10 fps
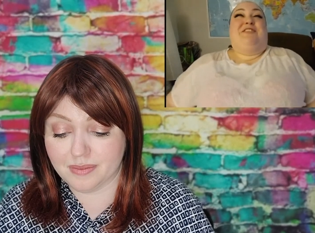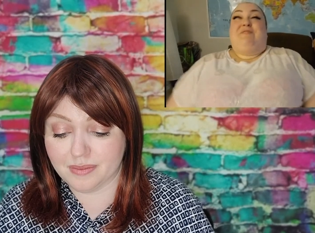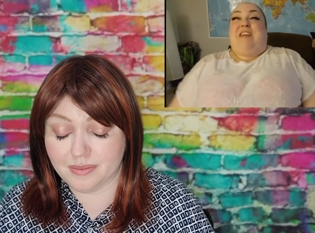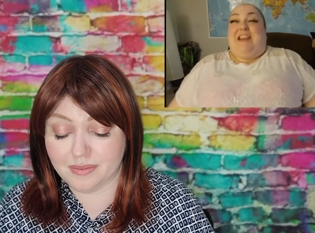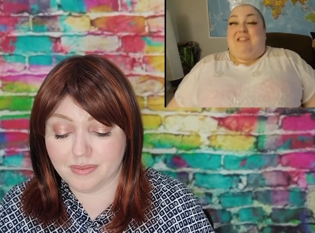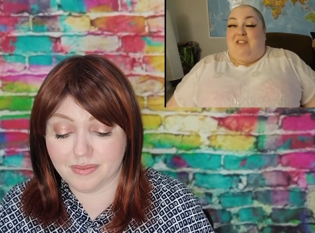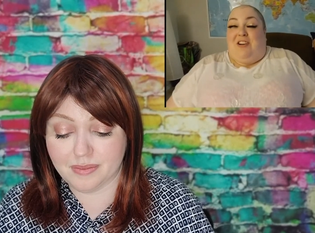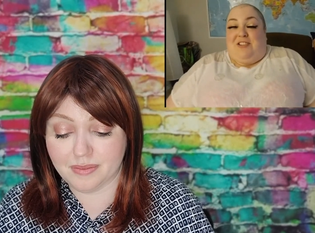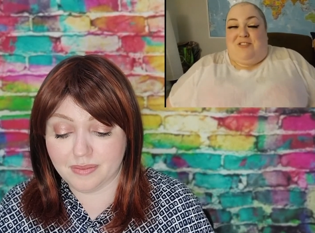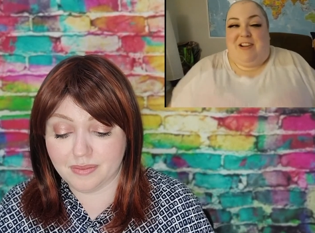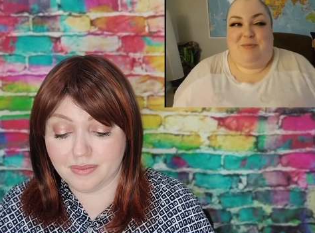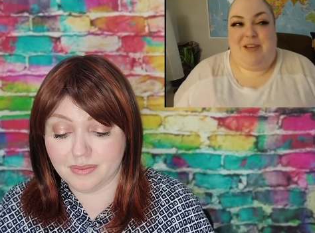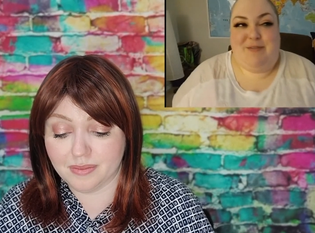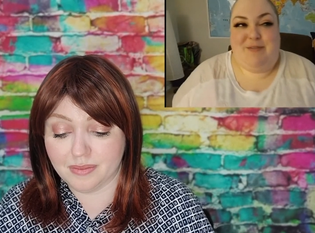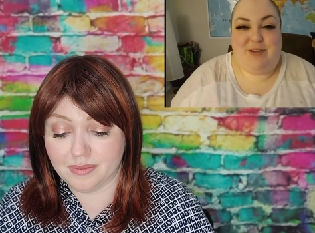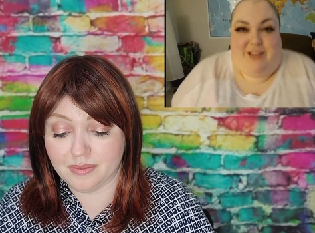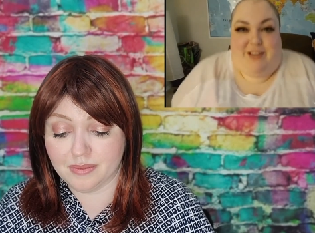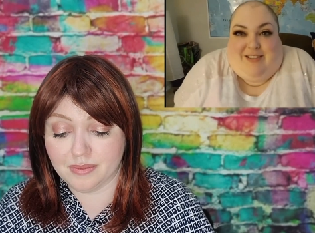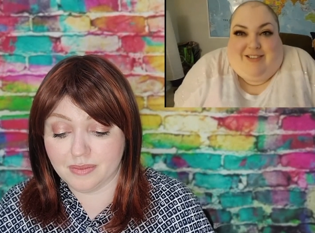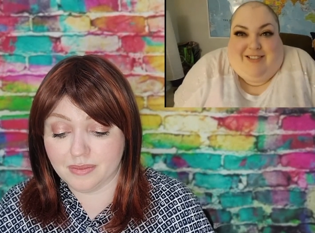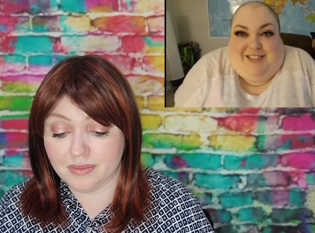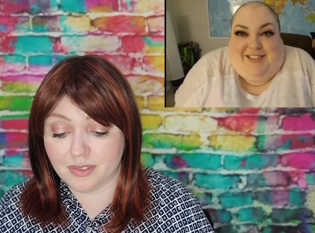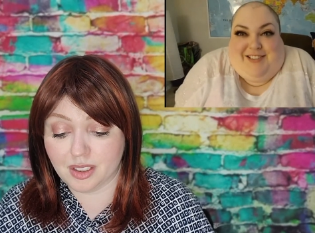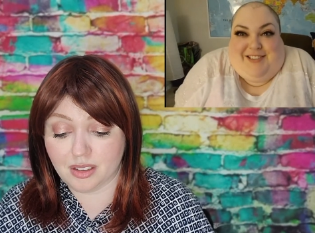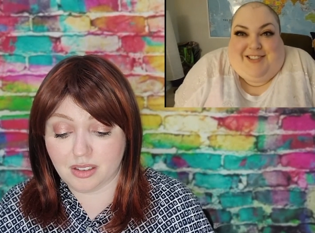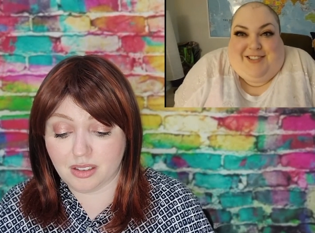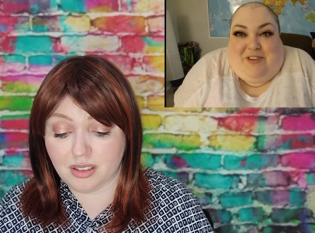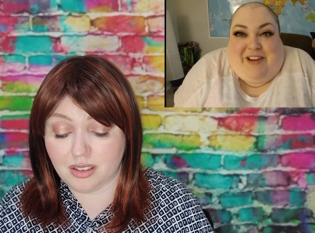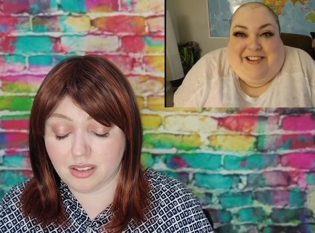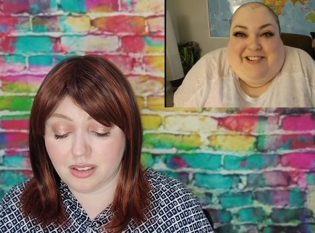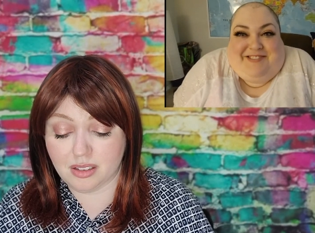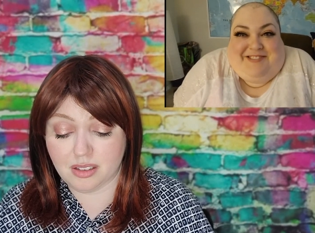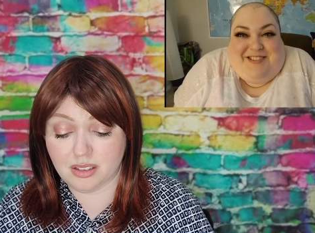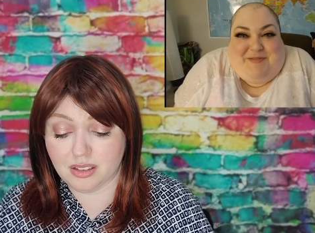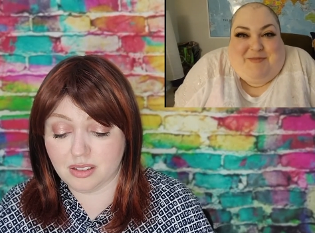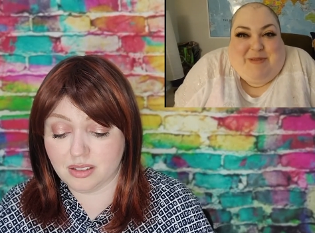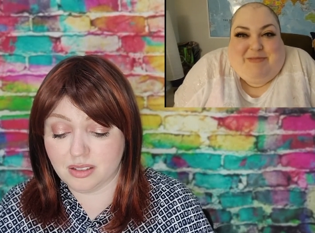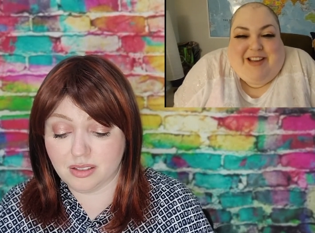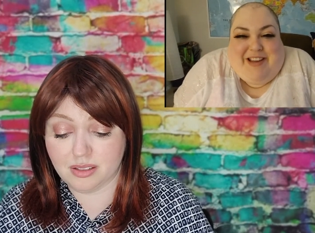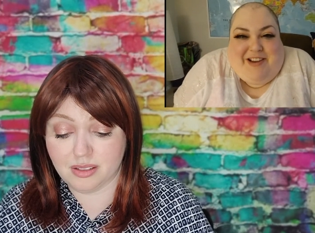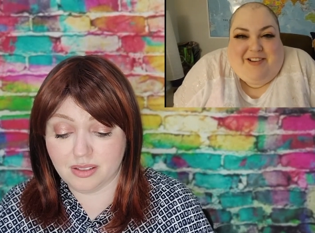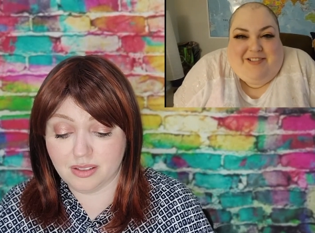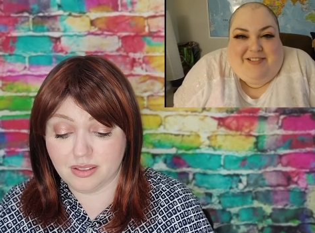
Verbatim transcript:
Speaker 1: You cannot strangle me if I go like this. Try it, you won't be able to get in.